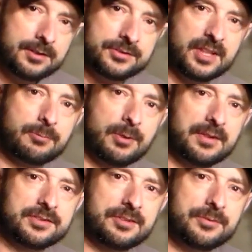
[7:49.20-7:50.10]
Stick
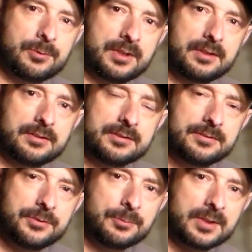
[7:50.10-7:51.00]
with us if you wanna
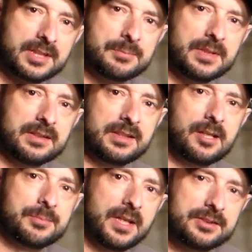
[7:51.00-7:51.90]
if you wanna keep getting the
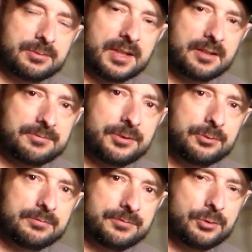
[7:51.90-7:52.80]
updates. We got a
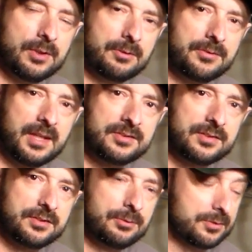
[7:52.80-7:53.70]
few few other things
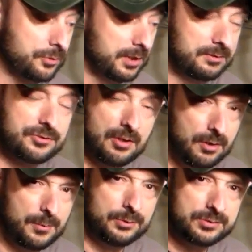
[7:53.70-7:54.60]
to do. The trailer's
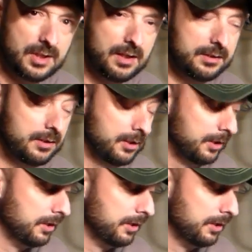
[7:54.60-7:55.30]
almost done.